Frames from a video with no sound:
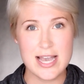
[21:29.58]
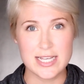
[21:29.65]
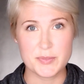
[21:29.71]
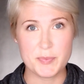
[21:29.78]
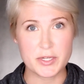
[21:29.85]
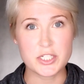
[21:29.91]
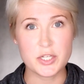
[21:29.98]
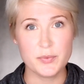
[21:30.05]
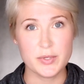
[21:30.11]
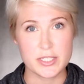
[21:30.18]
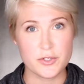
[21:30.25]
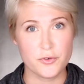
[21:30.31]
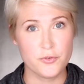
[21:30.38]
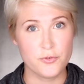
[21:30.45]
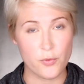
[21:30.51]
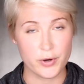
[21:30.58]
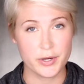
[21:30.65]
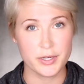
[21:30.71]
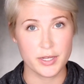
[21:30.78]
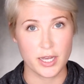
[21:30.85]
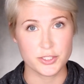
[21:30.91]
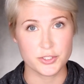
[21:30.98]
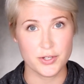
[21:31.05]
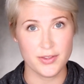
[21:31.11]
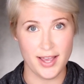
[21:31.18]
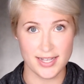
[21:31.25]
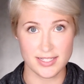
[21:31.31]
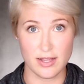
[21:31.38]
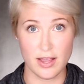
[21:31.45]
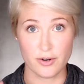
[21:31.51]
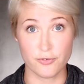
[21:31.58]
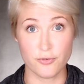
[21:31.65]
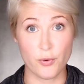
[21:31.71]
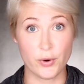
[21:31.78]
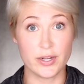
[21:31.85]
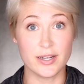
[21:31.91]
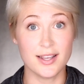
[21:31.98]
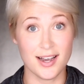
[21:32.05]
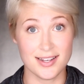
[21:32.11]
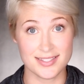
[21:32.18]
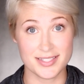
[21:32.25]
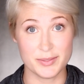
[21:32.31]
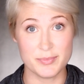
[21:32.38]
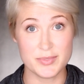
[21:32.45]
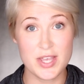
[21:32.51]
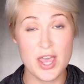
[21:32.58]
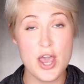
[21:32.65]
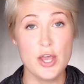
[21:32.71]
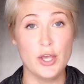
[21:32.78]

Especially when it's a foreign country that has a lot of foreign customs,